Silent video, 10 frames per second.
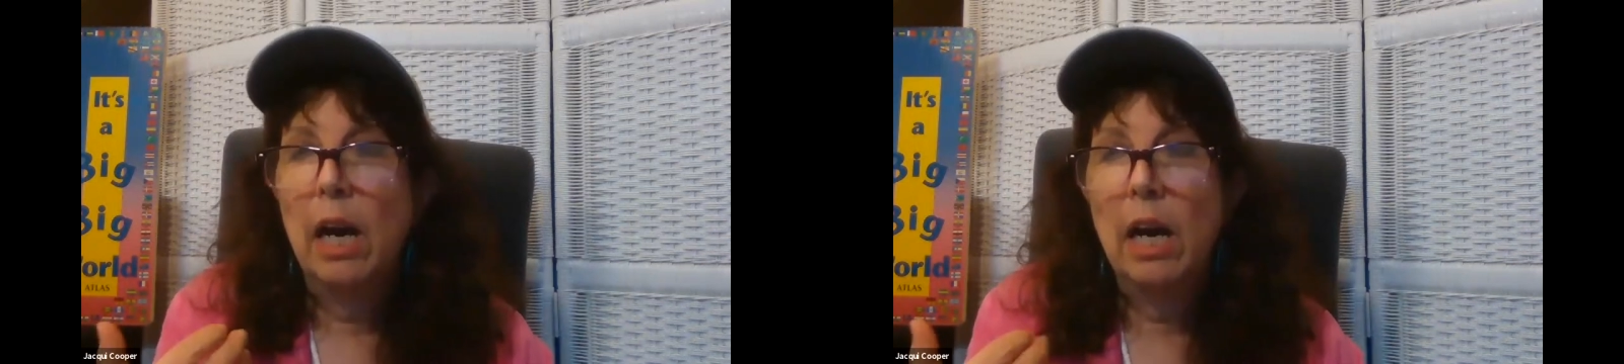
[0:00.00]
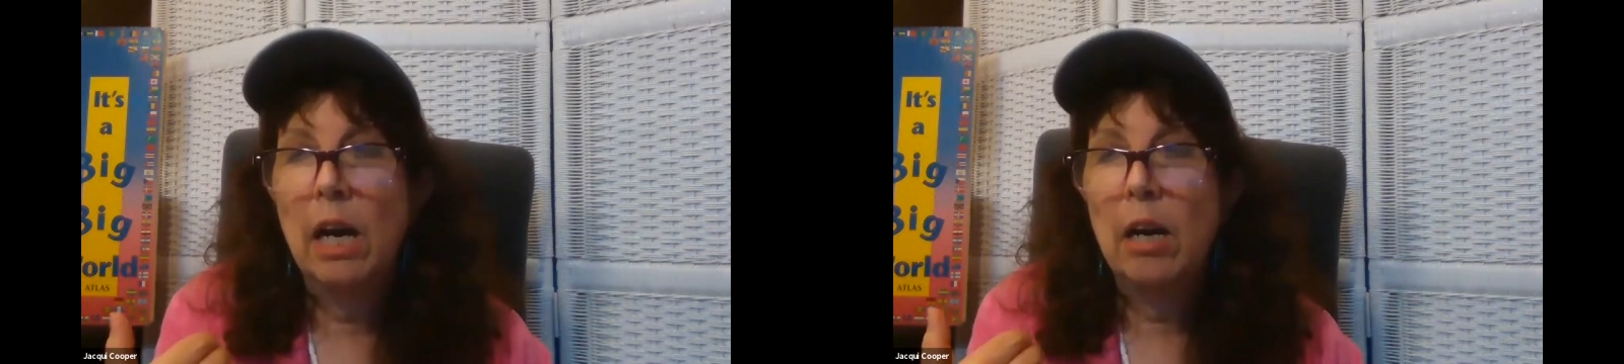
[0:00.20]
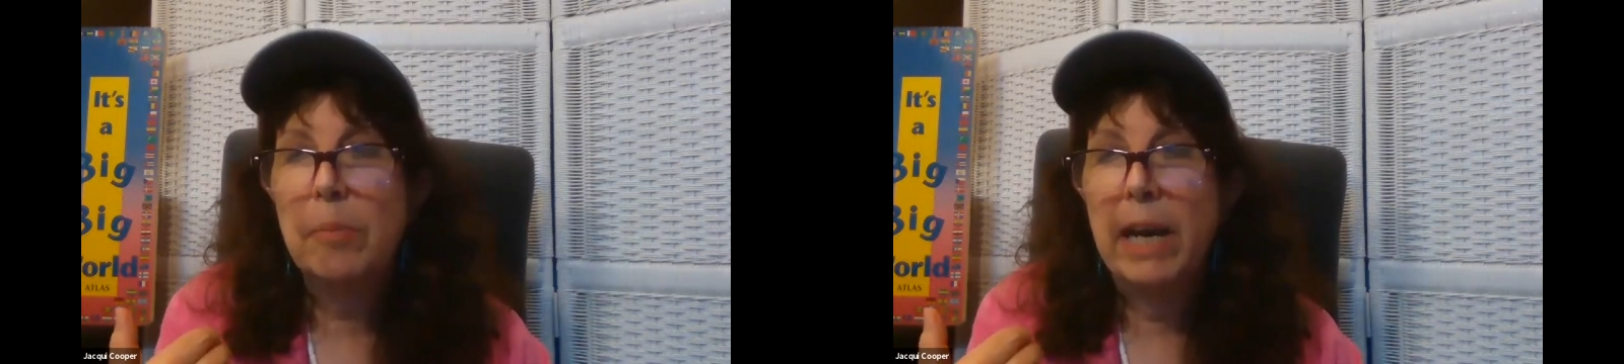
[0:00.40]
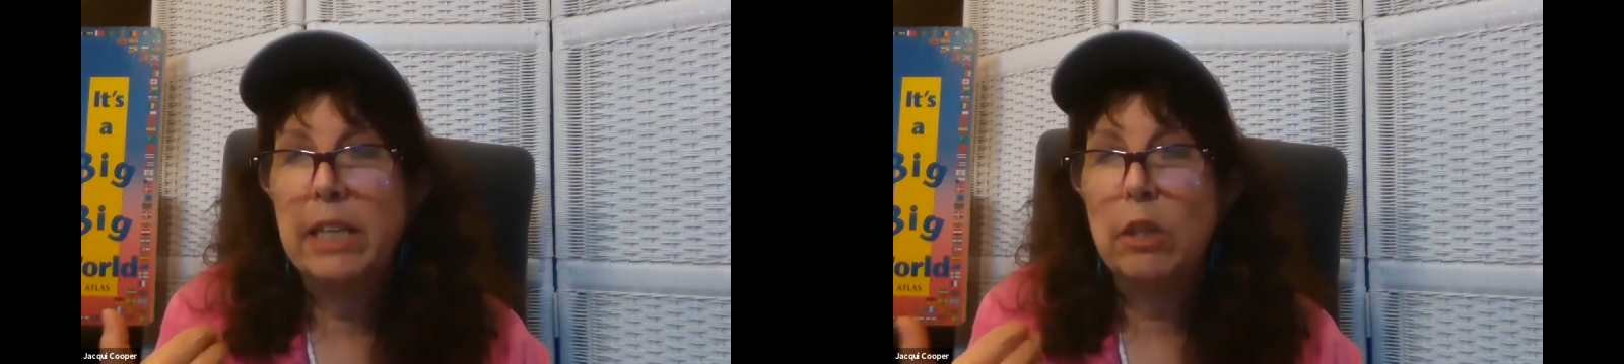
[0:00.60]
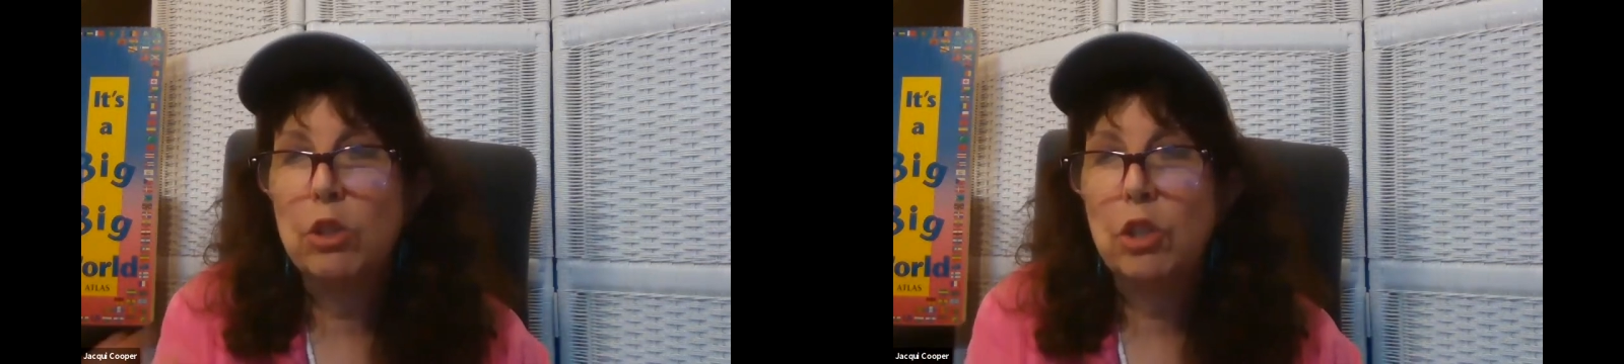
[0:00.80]
I
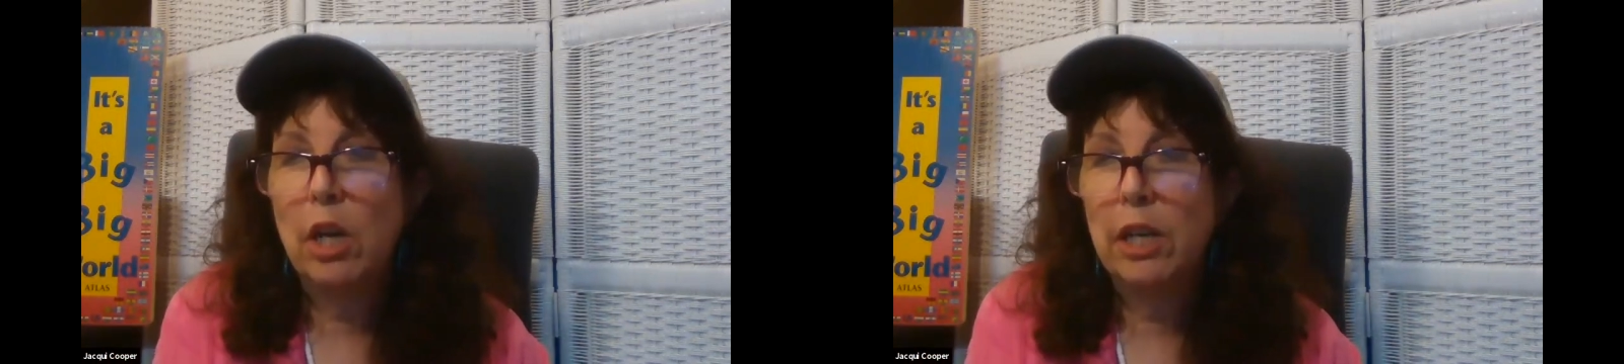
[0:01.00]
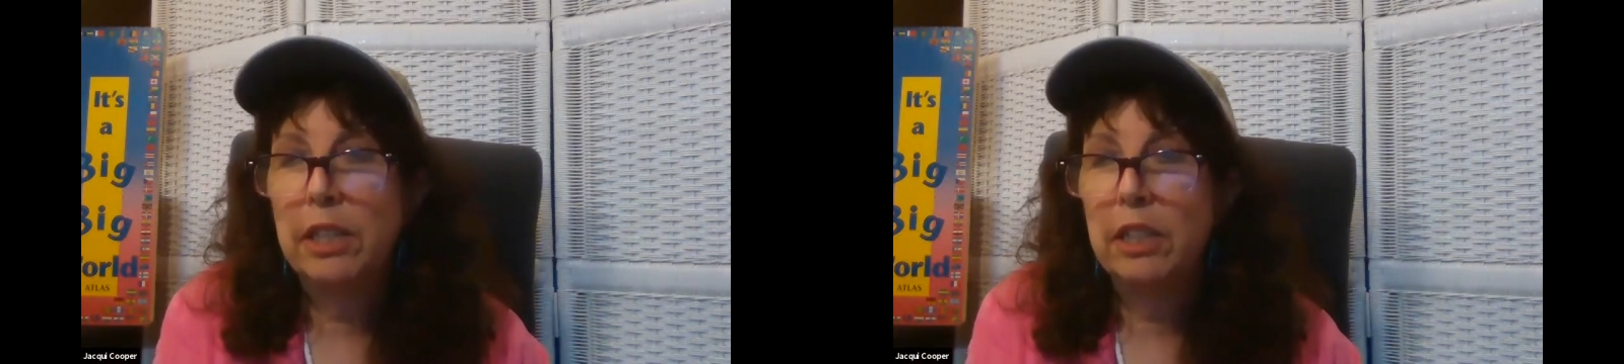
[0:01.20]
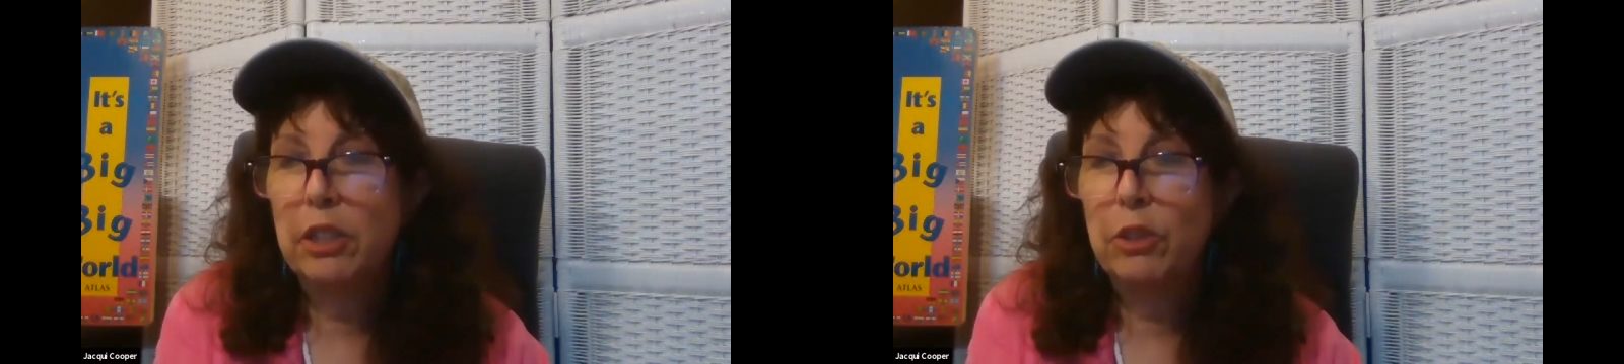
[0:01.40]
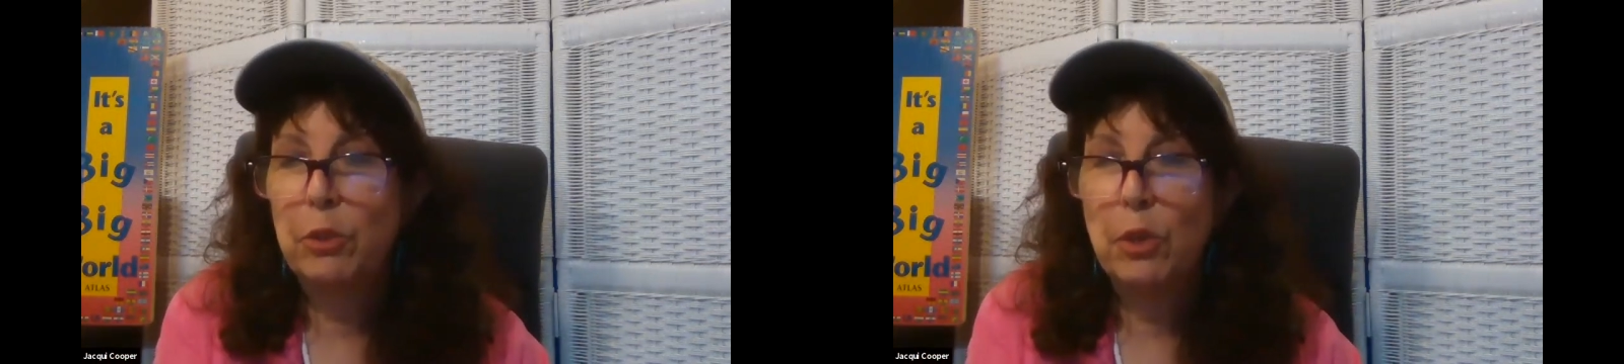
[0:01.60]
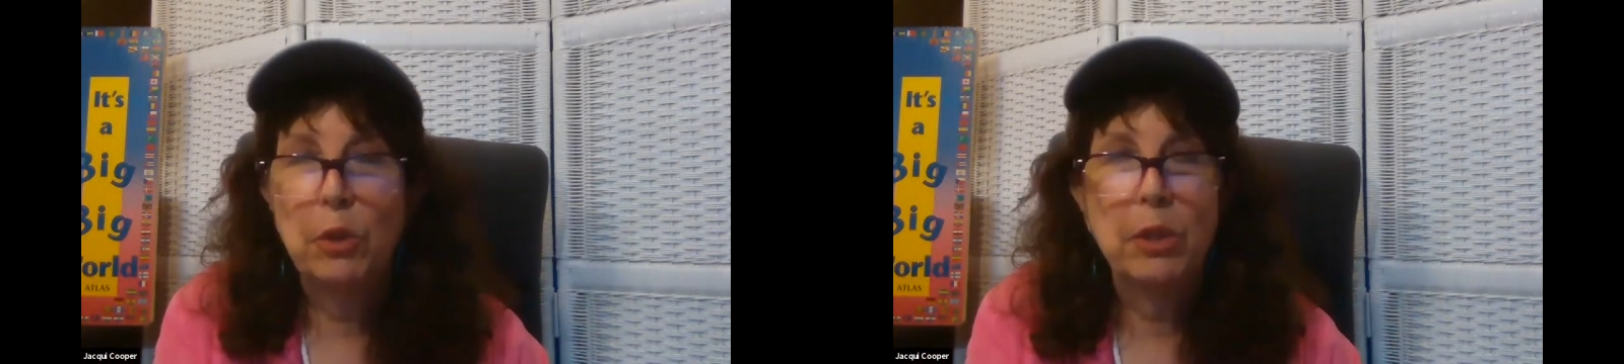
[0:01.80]
know, Sean,
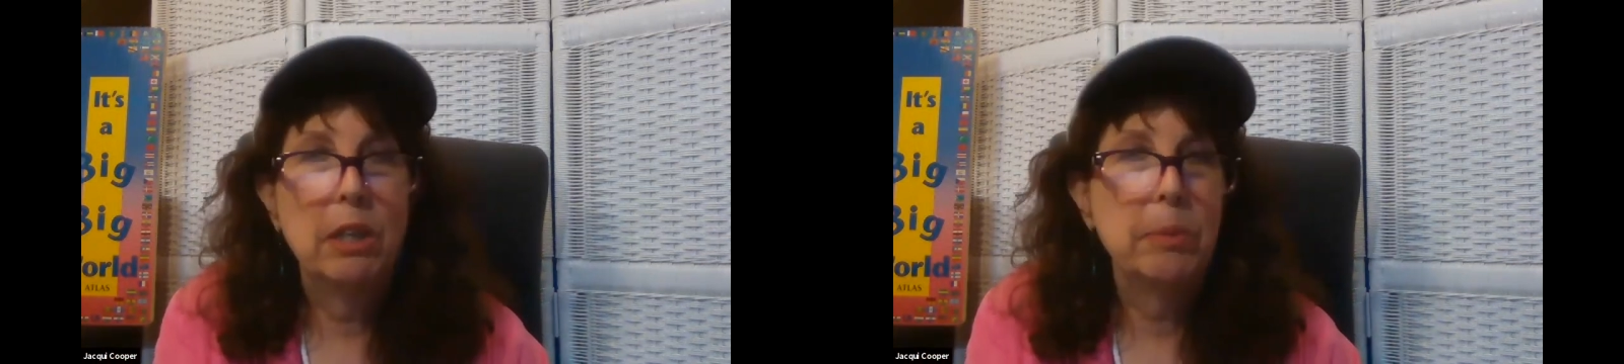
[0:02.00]
that